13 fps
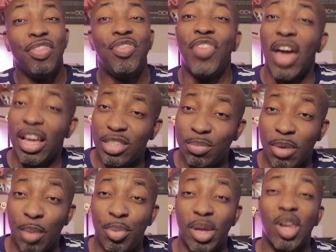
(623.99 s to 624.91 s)
That's
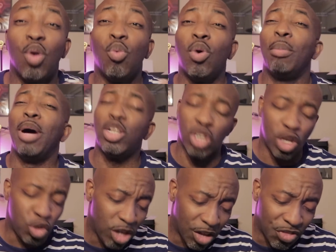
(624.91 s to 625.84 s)
my opinion. What about
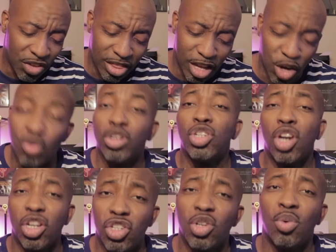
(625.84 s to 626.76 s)
y'all? Do y'all think that
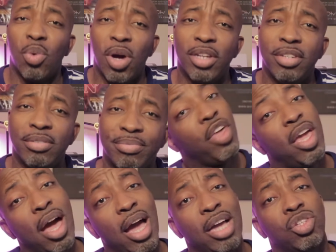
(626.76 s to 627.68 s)
Crenshaw should have won? The
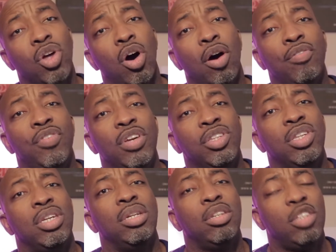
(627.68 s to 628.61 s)
guys all
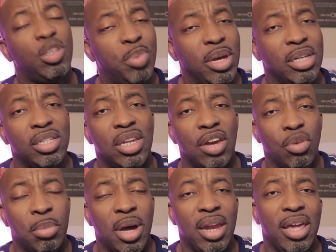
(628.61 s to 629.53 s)
visit Spence and
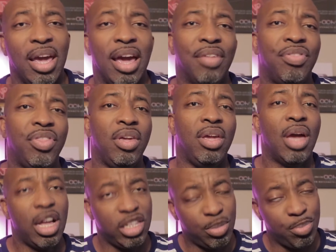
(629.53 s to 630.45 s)
everybody at the
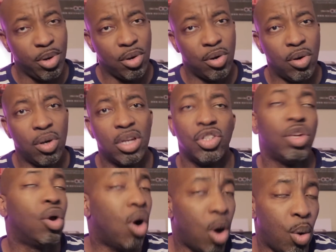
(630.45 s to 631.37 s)
hospital because
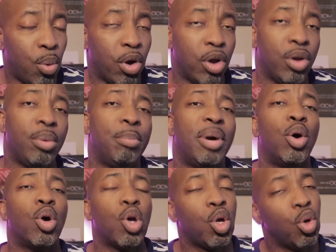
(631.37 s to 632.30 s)
they're all worried
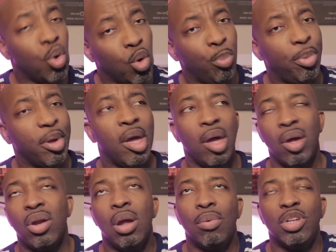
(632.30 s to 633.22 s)
about Coop.
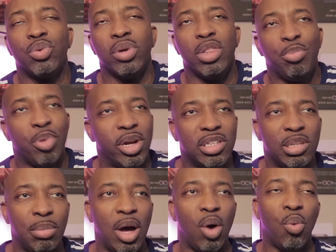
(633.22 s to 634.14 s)
No one's really
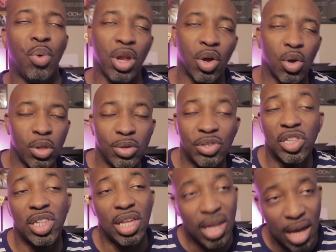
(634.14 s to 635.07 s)
pressed about winning or
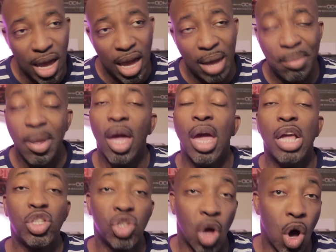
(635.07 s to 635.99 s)
losing the game.
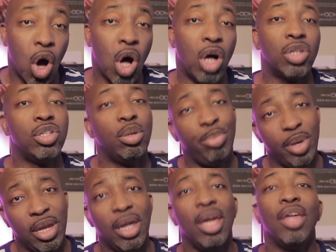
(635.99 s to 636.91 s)
It's all to
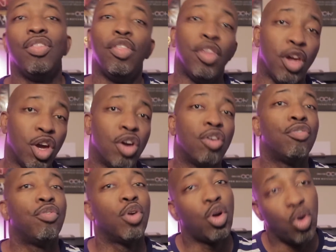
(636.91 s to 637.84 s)
be there
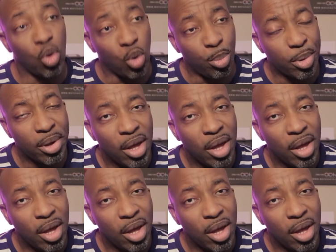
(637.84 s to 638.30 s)
for Coop.